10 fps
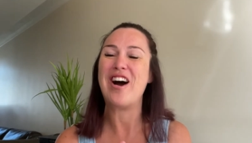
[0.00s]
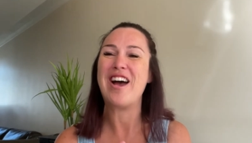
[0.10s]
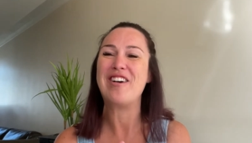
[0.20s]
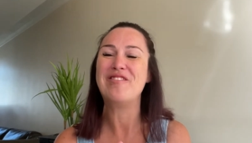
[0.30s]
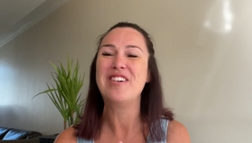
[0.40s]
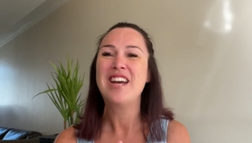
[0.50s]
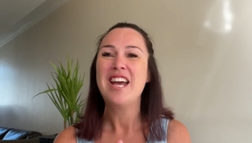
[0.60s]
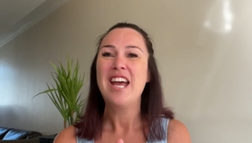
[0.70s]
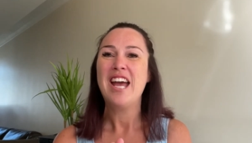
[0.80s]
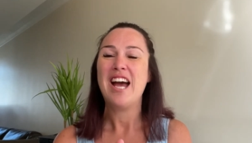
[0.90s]
Um,
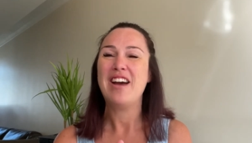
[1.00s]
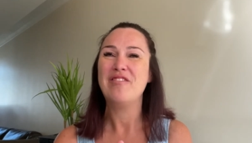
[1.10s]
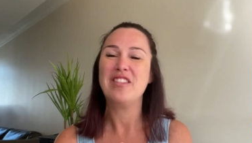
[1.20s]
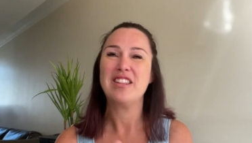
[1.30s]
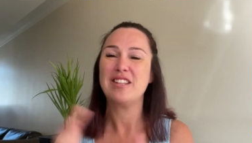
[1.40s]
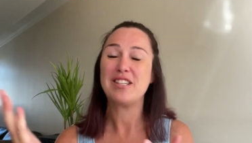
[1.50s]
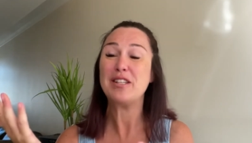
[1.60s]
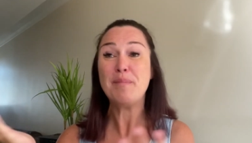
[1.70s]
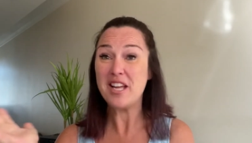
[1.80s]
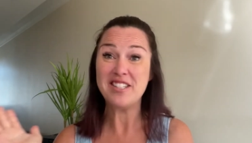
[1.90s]
um, so it's
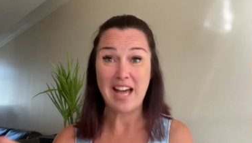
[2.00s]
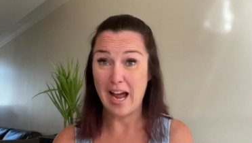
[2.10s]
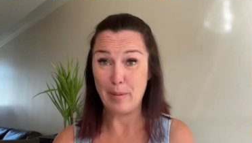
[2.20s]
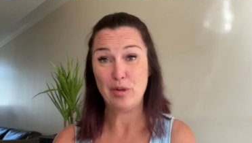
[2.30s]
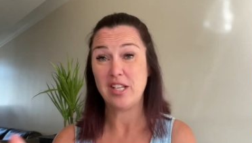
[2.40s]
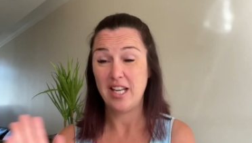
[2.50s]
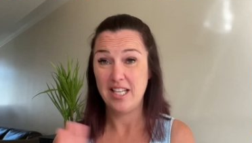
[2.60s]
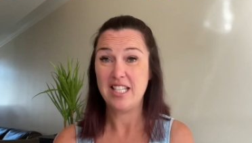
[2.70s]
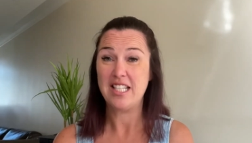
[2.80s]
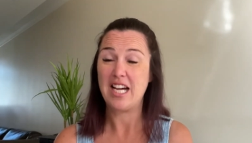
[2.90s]
me and Zach presenting
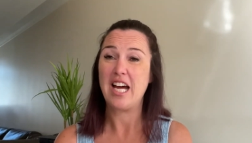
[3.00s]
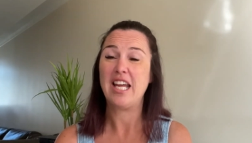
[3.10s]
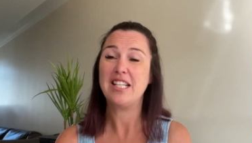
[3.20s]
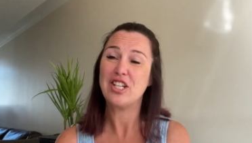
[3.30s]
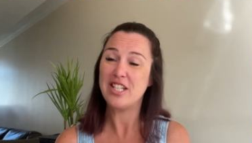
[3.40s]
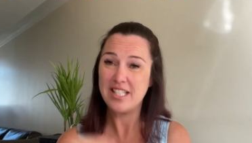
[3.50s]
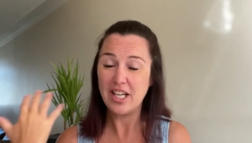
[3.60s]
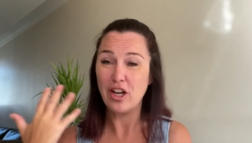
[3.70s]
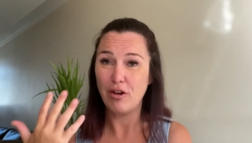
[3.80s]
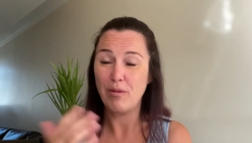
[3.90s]
today. He's going to sing
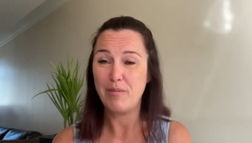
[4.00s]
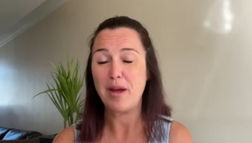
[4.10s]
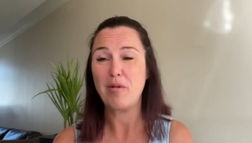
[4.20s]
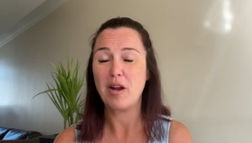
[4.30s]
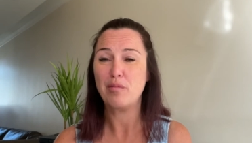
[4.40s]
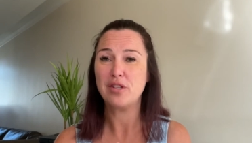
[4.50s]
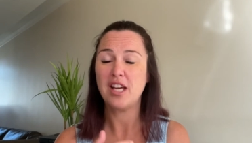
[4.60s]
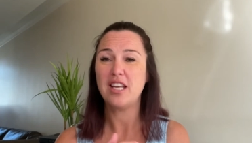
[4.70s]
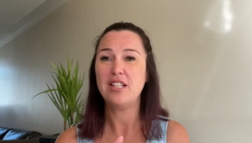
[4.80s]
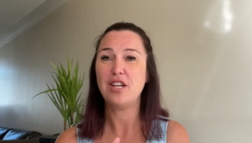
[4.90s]
along with me while I'm
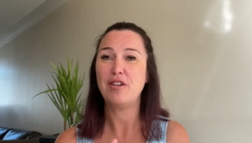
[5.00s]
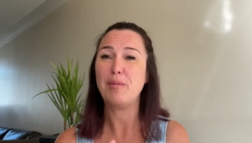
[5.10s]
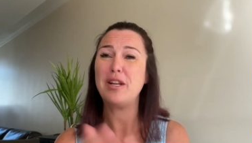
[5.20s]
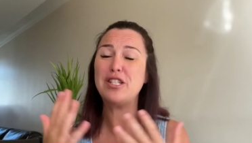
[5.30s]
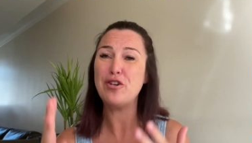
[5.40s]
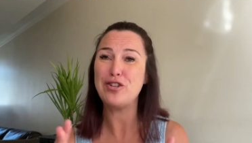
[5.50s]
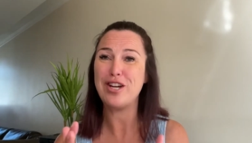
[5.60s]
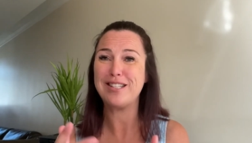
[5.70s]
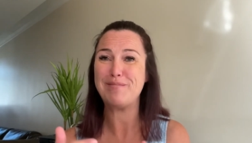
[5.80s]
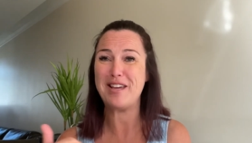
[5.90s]
presenting to you. But it's not
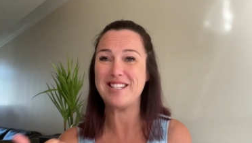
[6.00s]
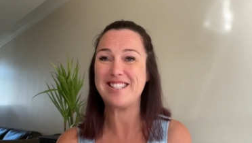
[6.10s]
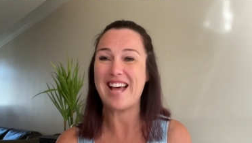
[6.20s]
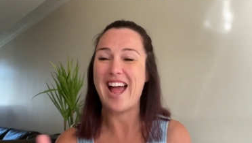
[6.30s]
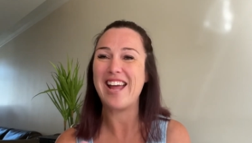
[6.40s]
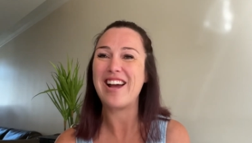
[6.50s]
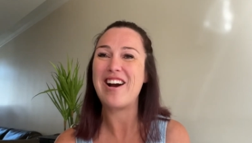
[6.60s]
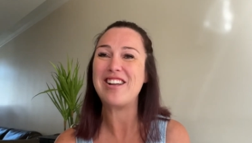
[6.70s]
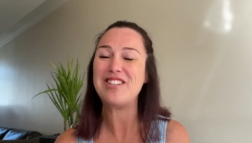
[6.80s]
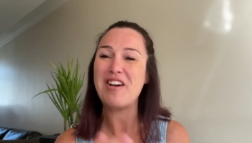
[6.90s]
just me and Zach.
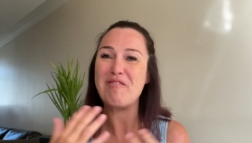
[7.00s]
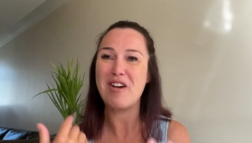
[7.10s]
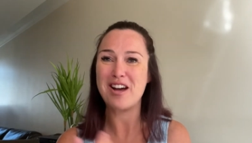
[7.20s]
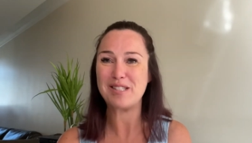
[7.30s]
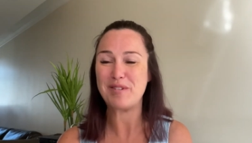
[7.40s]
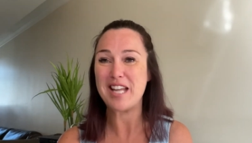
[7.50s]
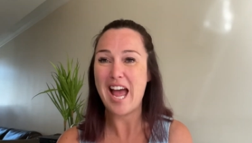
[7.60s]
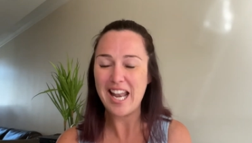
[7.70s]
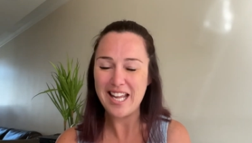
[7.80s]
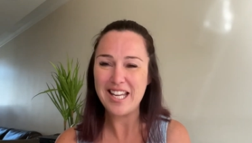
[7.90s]
I do have my husband
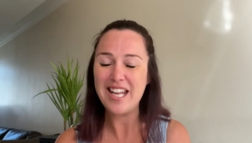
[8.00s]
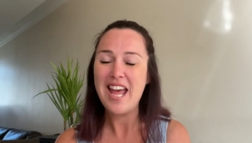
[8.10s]
Alan